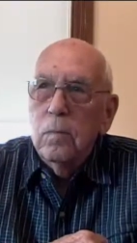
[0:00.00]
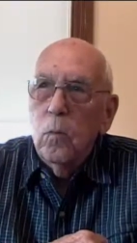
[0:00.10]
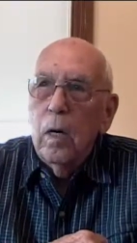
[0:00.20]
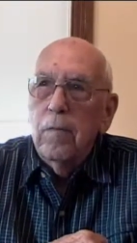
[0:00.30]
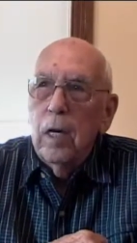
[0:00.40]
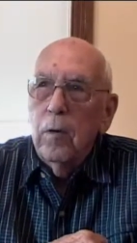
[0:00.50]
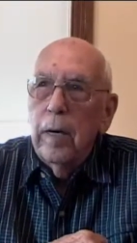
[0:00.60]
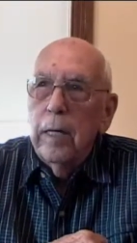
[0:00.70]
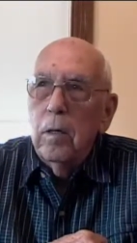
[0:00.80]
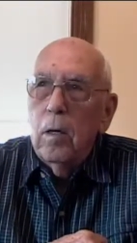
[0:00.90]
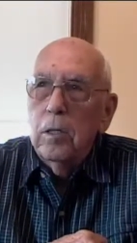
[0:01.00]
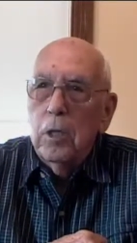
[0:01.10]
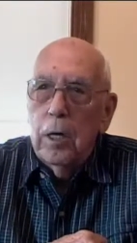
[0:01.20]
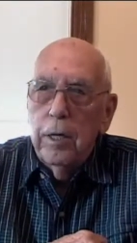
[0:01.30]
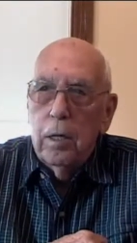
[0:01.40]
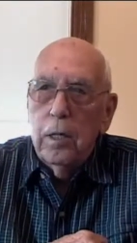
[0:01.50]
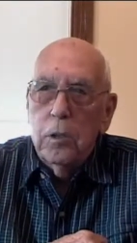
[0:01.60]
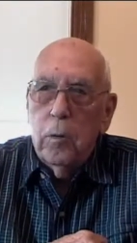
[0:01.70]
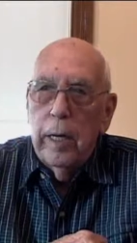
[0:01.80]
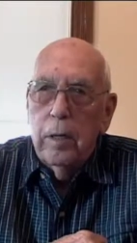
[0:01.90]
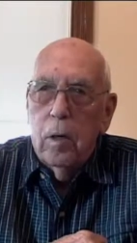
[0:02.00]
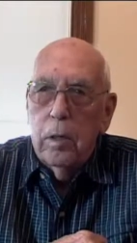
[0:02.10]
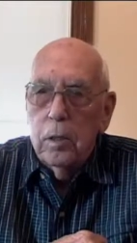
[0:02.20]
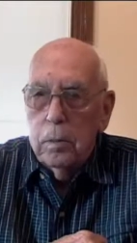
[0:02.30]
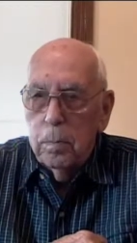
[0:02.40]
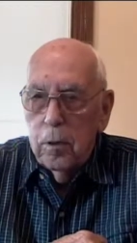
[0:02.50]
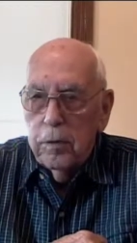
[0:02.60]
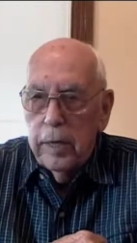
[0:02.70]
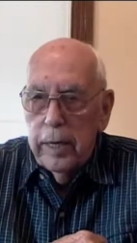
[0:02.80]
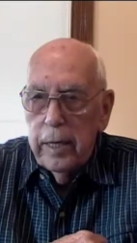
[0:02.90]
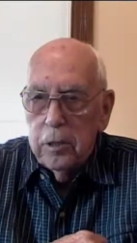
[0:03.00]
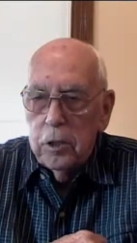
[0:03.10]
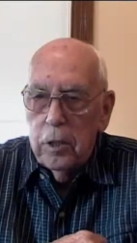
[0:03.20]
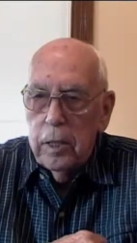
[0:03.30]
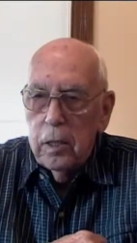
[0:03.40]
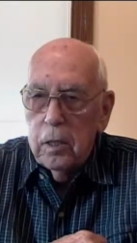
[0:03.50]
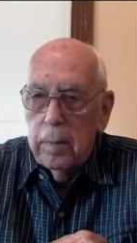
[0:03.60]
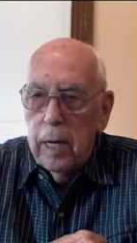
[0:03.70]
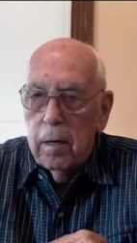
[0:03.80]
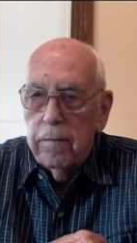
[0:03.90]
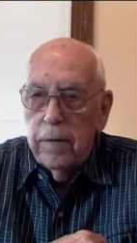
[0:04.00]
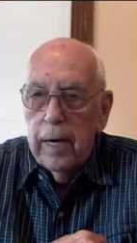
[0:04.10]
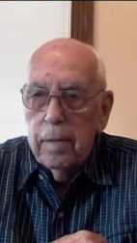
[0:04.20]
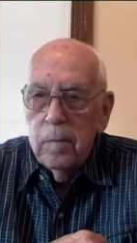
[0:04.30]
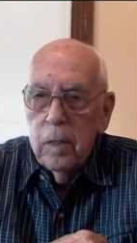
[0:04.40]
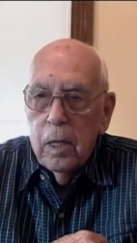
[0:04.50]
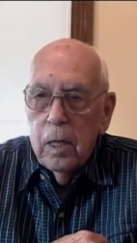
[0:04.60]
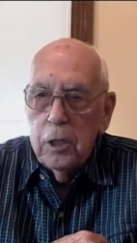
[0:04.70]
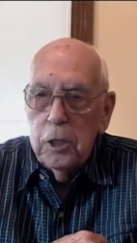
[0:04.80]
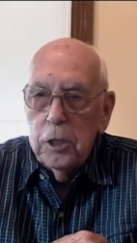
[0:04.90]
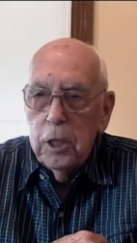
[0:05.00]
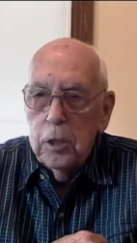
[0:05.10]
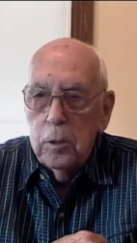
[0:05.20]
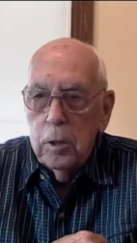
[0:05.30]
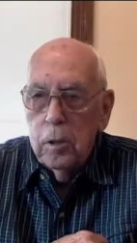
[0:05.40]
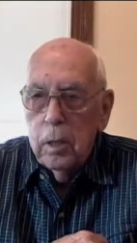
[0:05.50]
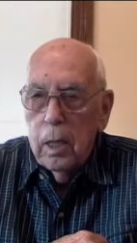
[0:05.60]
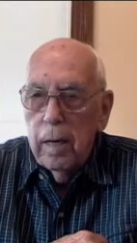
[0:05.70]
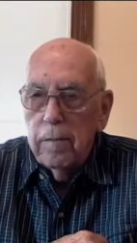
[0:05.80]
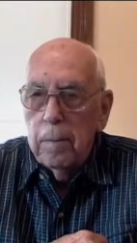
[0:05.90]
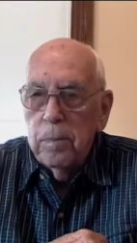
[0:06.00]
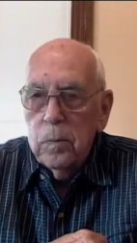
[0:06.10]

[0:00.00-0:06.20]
One of our granddaughters, our youngest granddaughter's birthday yesterday, as a matter of fact. She just turned 11.